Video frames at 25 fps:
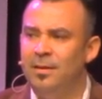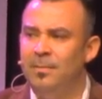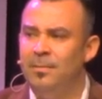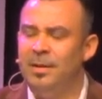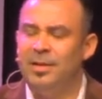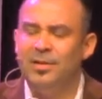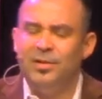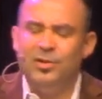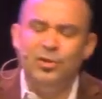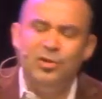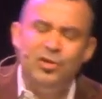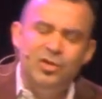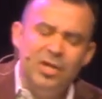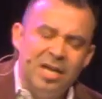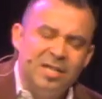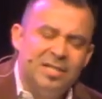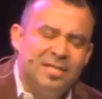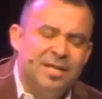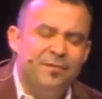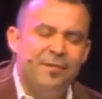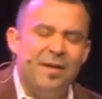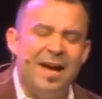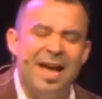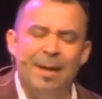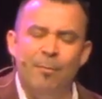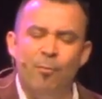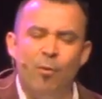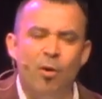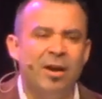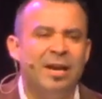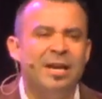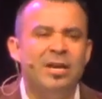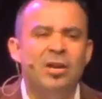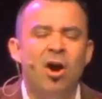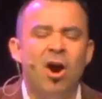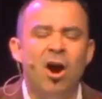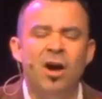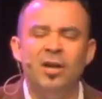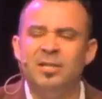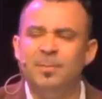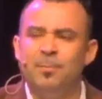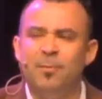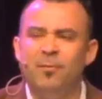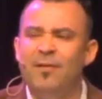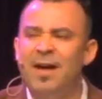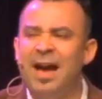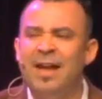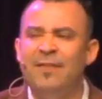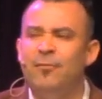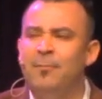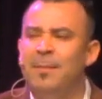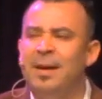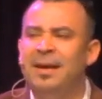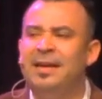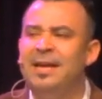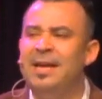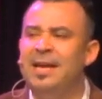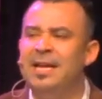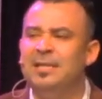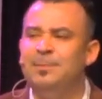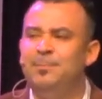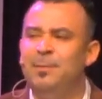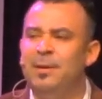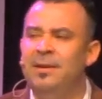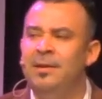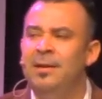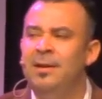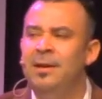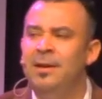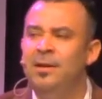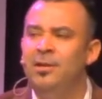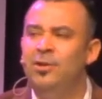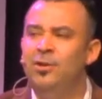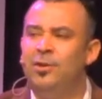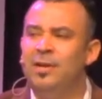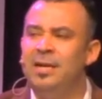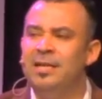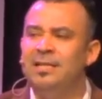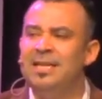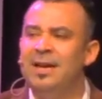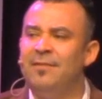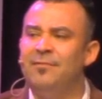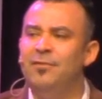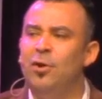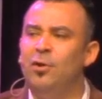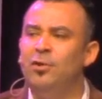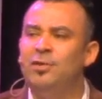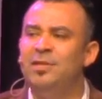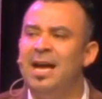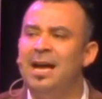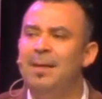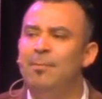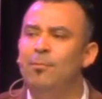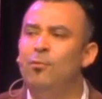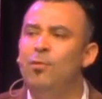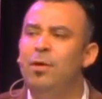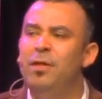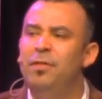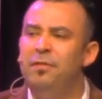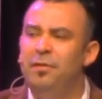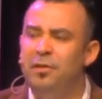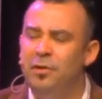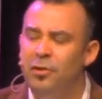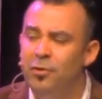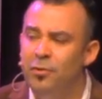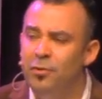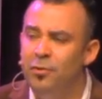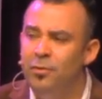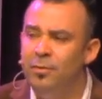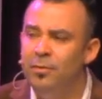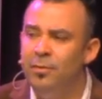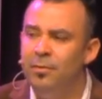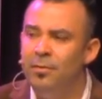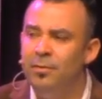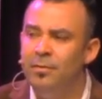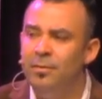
Because you justify, I'm working hard to provide for my kids, but your kids have no time with you.